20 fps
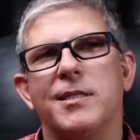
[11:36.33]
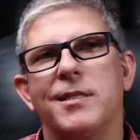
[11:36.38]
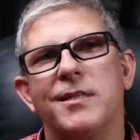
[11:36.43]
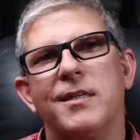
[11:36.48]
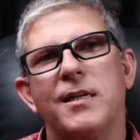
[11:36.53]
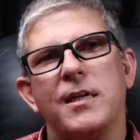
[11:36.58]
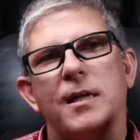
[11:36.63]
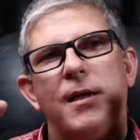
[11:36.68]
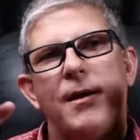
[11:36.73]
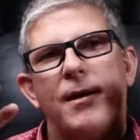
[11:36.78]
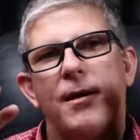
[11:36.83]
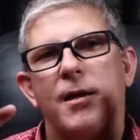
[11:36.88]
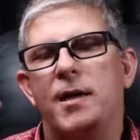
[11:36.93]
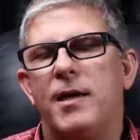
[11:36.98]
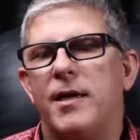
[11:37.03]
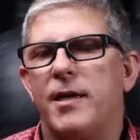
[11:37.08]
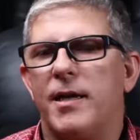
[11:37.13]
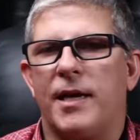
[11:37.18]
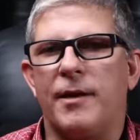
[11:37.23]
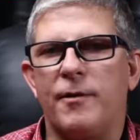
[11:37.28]

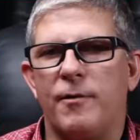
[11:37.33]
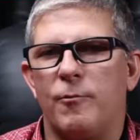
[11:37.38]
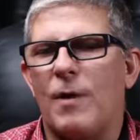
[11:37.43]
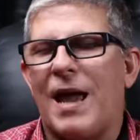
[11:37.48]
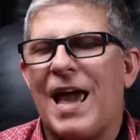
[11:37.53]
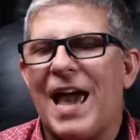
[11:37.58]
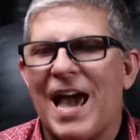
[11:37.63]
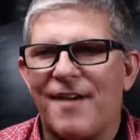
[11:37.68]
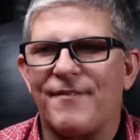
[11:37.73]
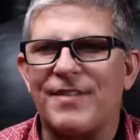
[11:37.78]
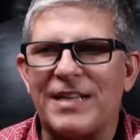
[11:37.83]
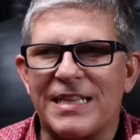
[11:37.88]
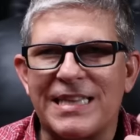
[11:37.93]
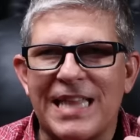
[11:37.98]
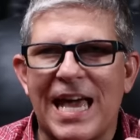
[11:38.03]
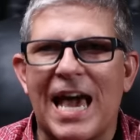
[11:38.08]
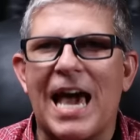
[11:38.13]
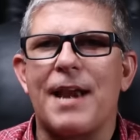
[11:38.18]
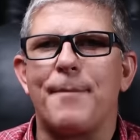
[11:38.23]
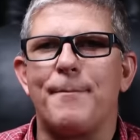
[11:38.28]
And having
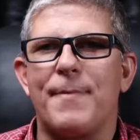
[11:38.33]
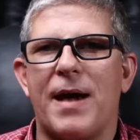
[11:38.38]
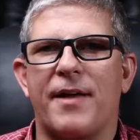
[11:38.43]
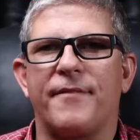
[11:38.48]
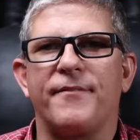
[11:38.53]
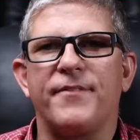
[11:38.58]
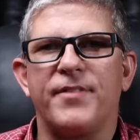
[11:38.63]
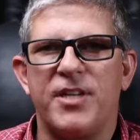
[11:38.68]
that amount of